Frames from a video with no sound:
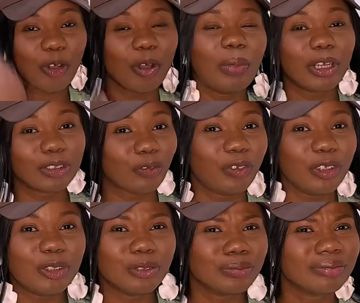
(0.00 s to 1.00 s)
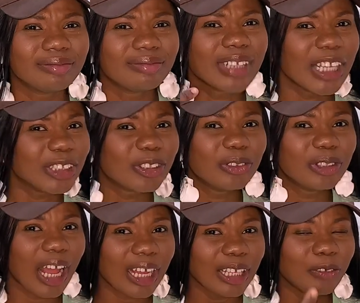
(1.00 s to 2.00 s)
come back to feed you. So
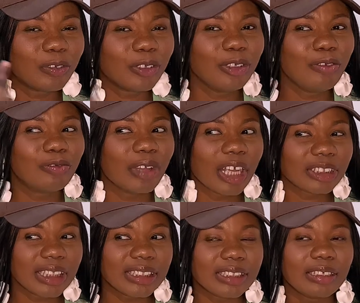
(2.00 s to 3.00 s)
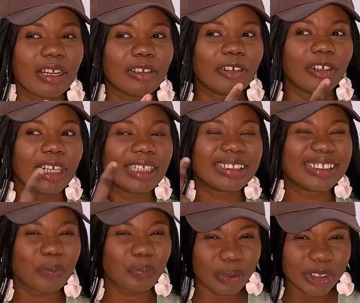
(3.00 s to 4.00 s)
if you, if you actually sit down and realize it's
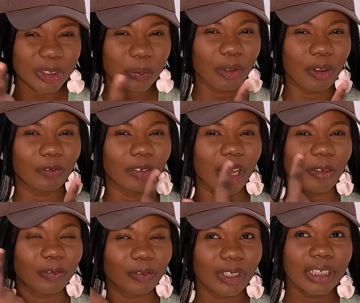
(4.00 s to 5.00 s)
a principle of life,